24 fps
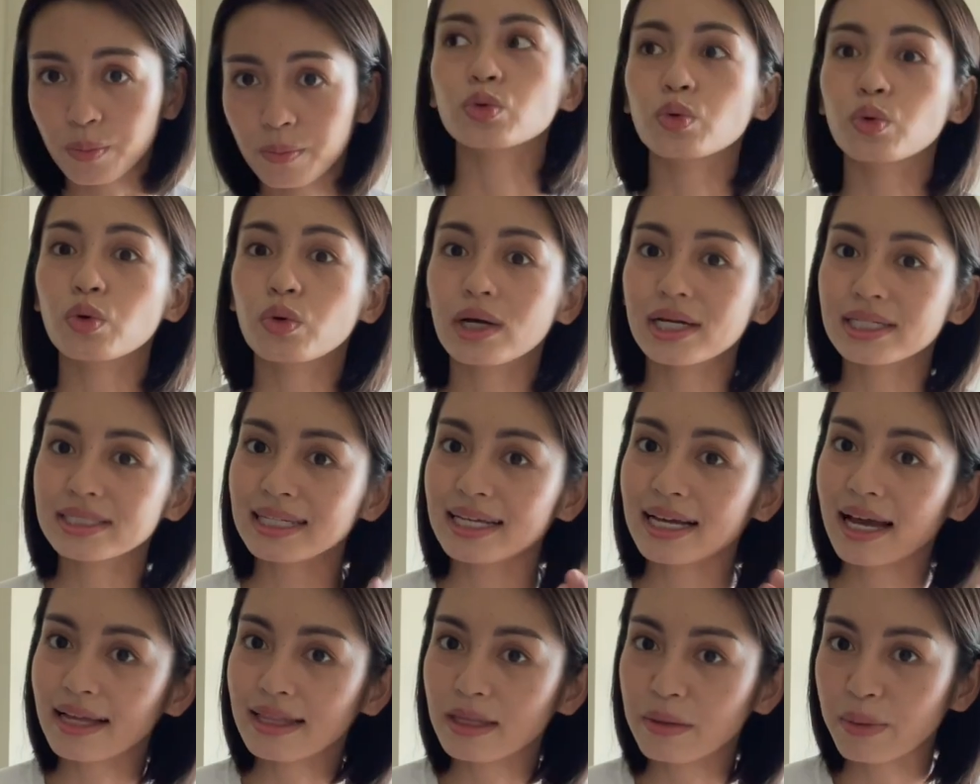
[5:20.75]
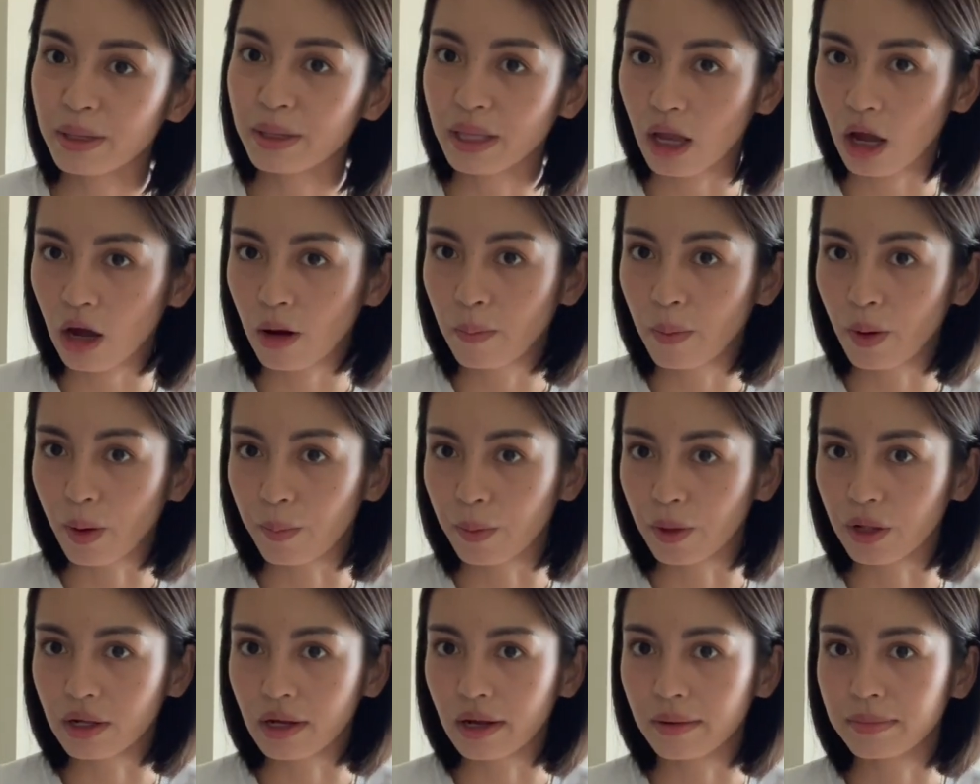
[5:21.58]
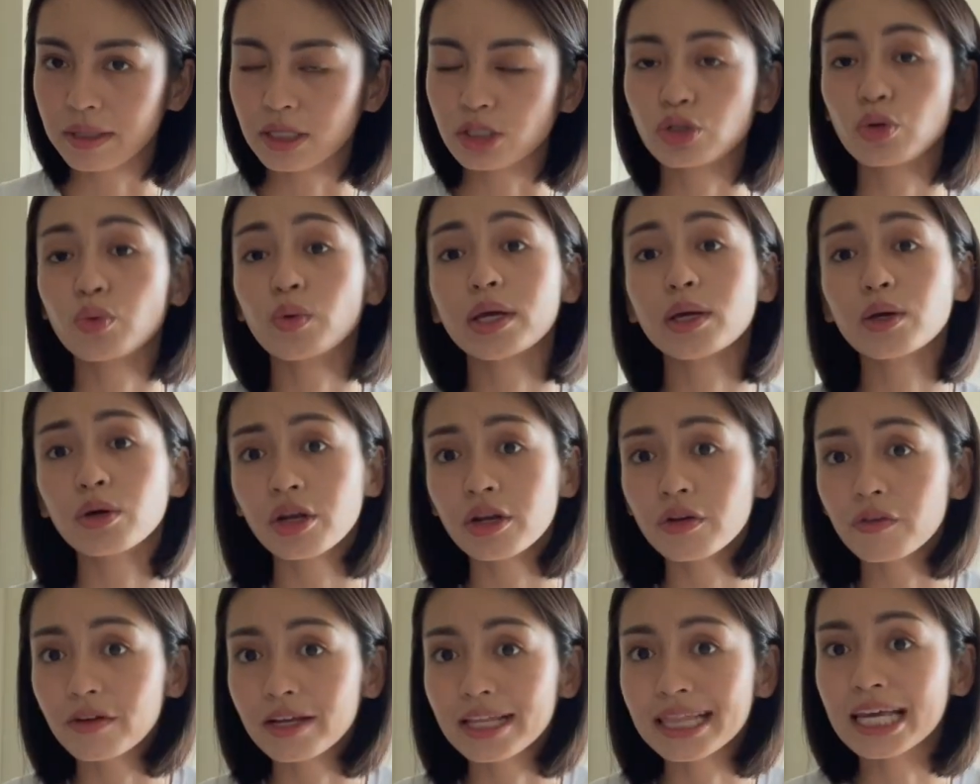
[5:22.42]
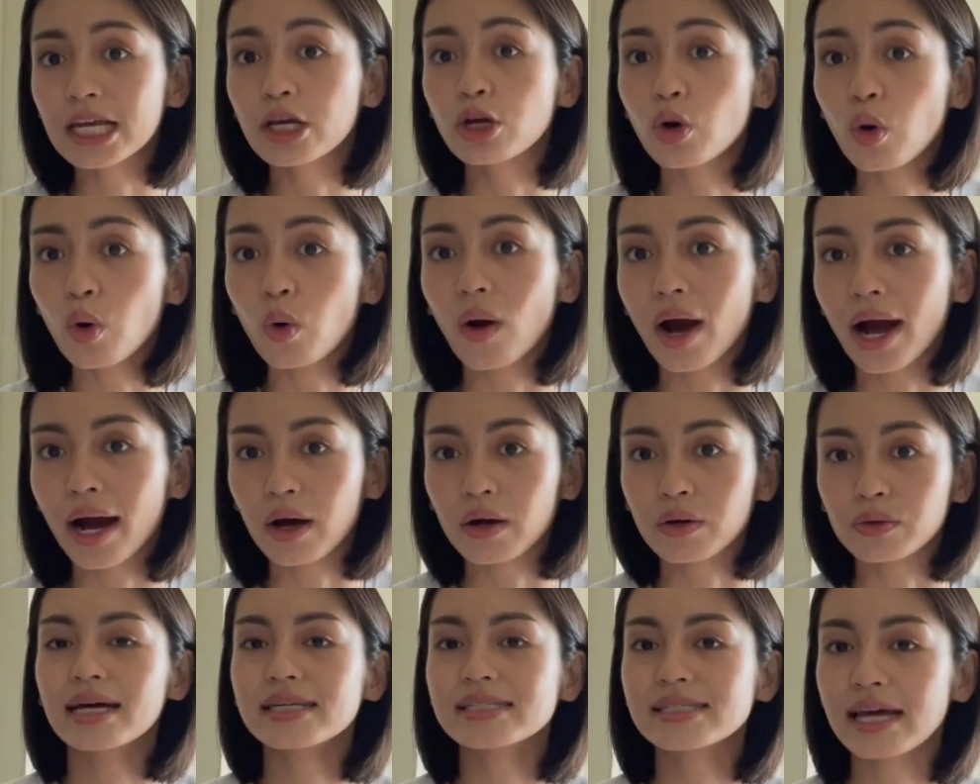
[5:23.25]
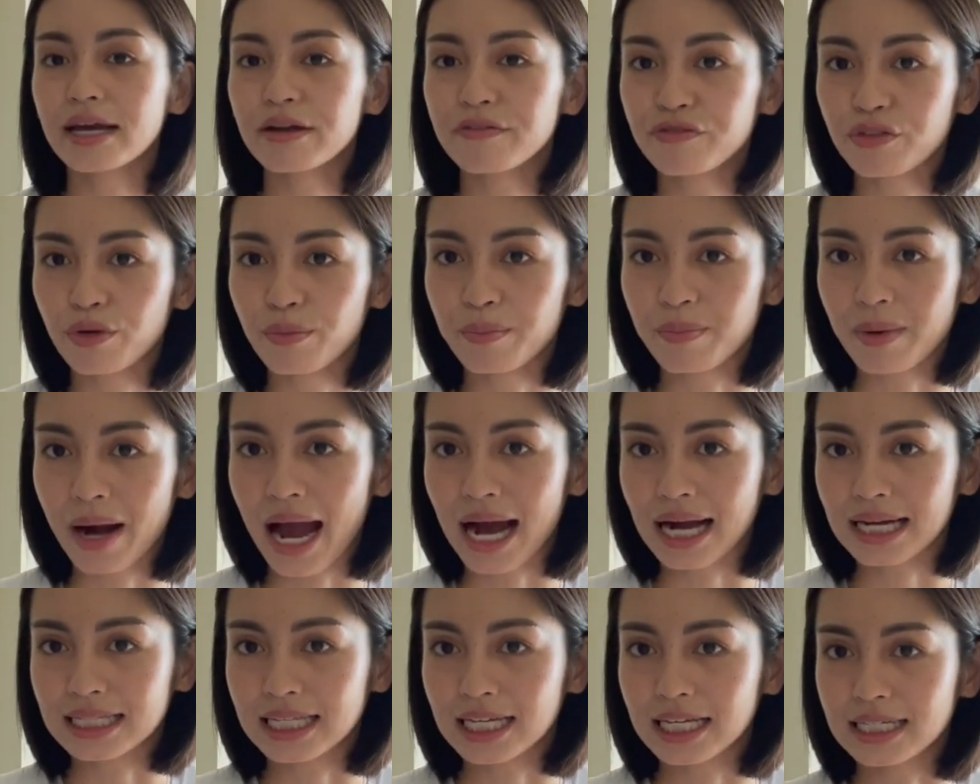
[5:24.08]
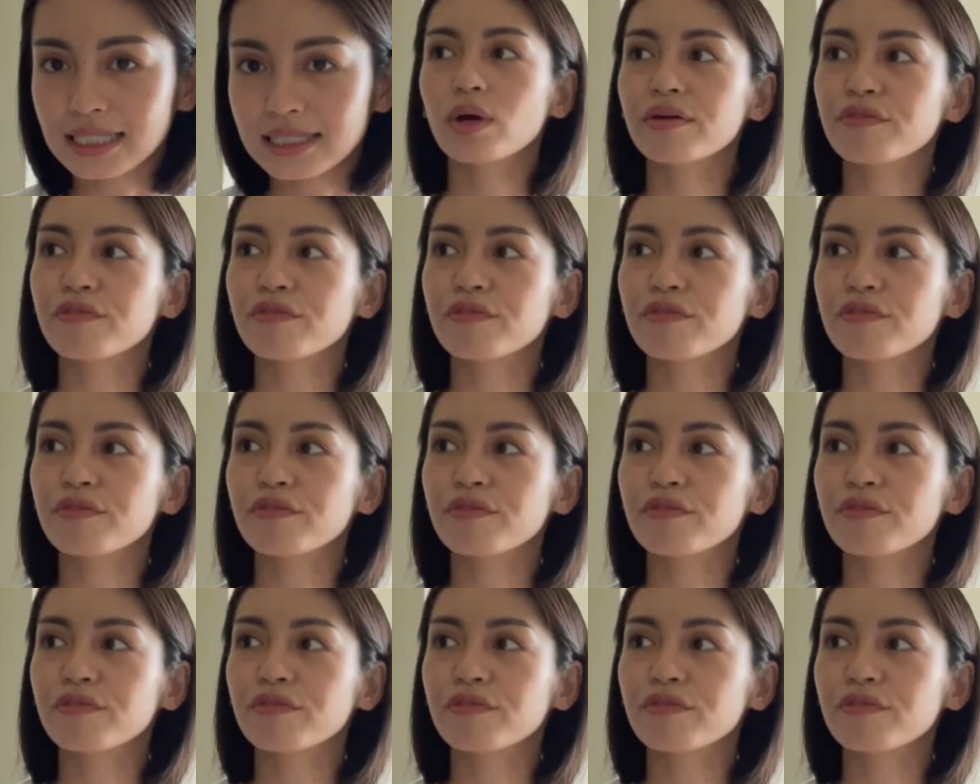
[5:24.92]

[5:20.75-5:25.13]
So, kasi nga, di ba, naka-bubble kami, so we couldn't really go out aside from practice.